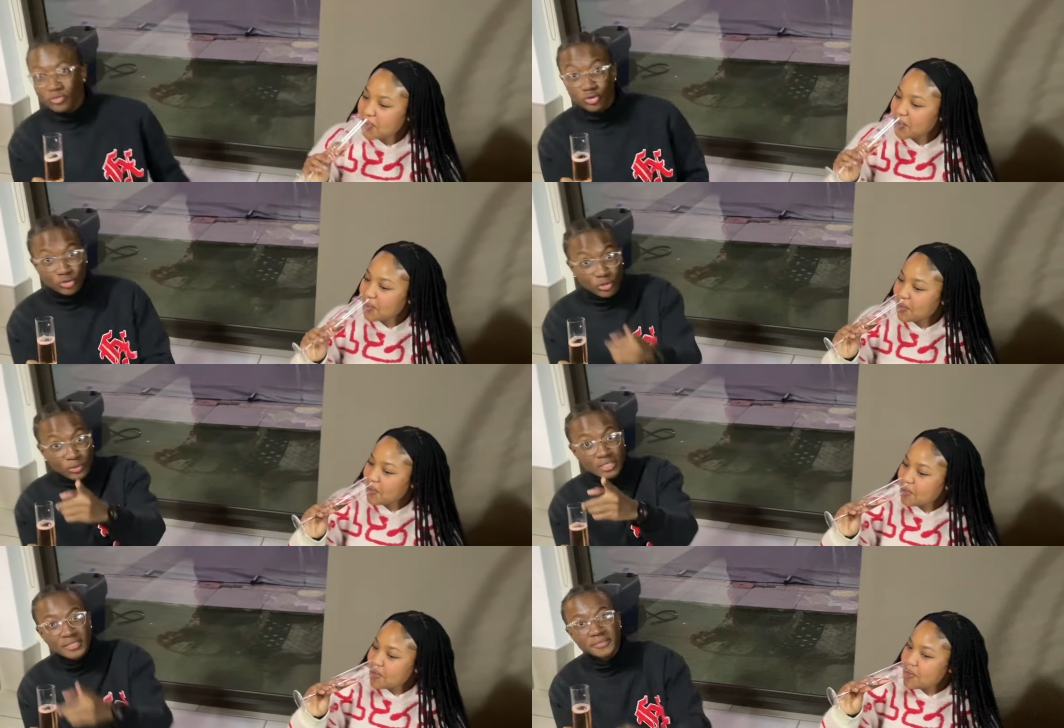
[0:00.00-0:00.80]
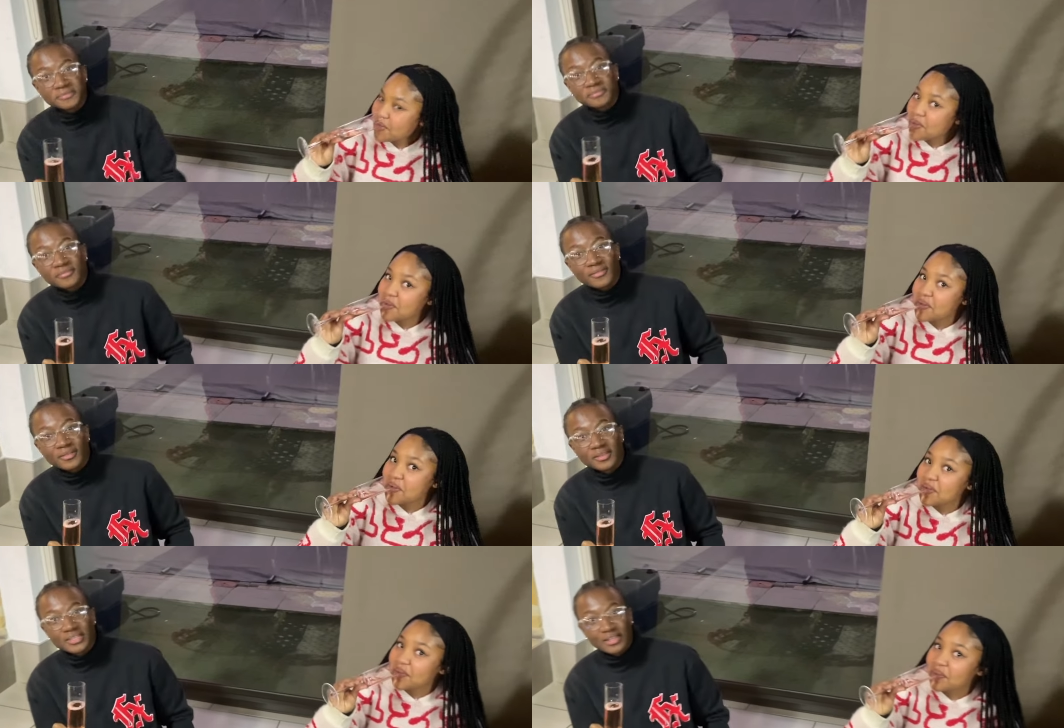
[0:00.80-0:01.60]
Speaker 1: Do you know it?
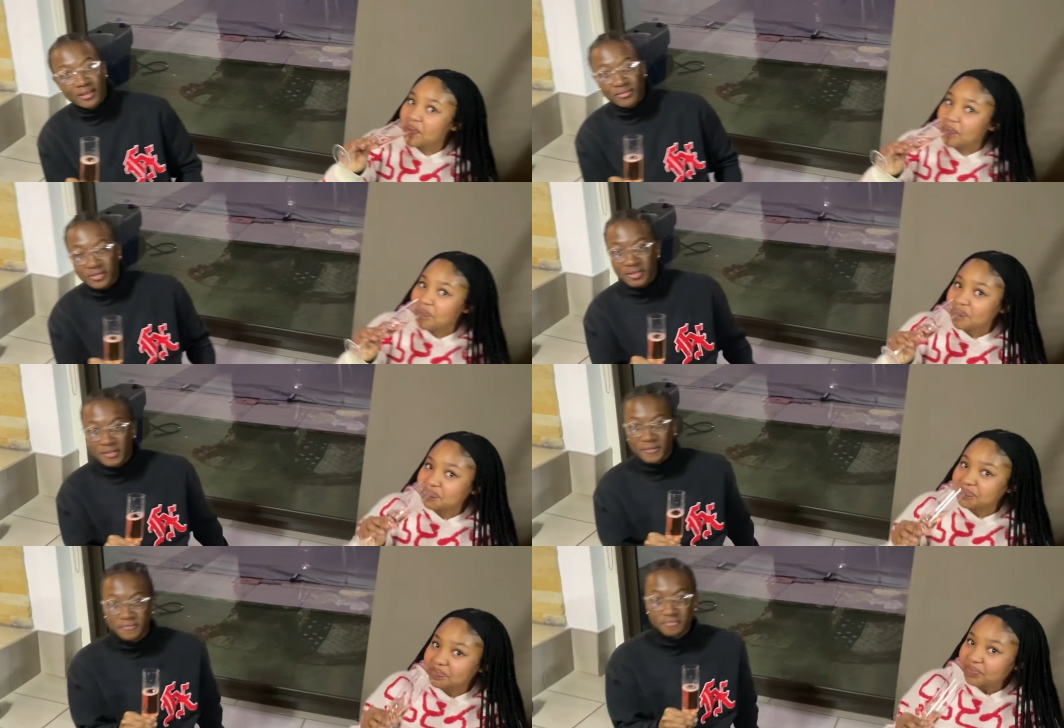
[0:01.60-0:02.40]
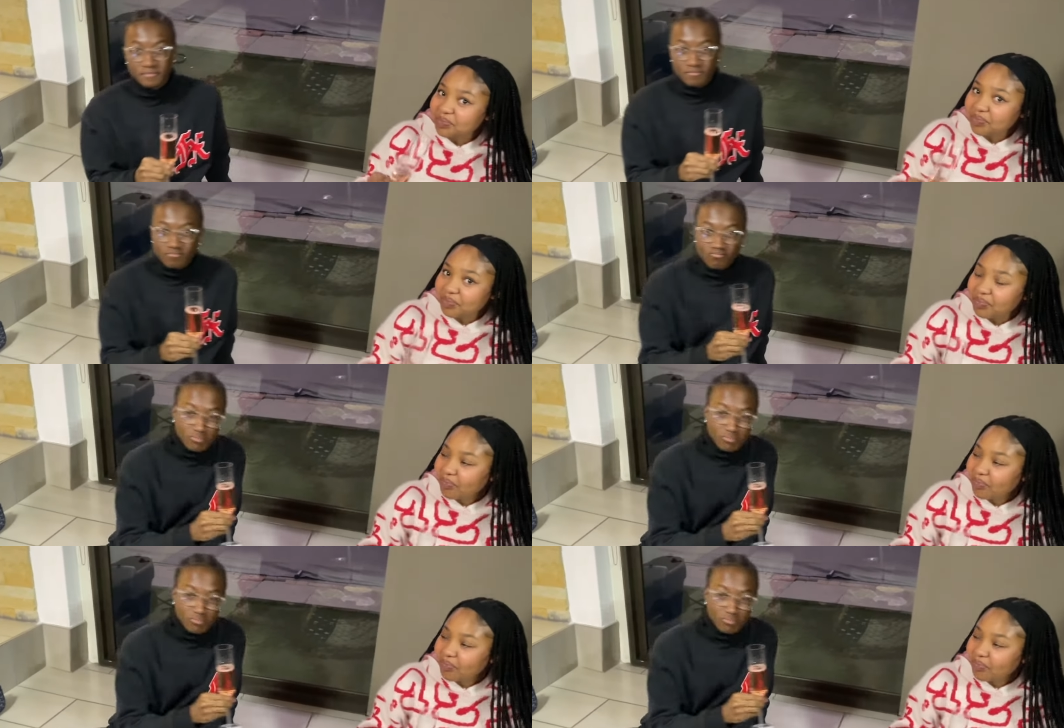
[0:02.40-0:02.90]
Niggas laughing. Yeah, no, bro.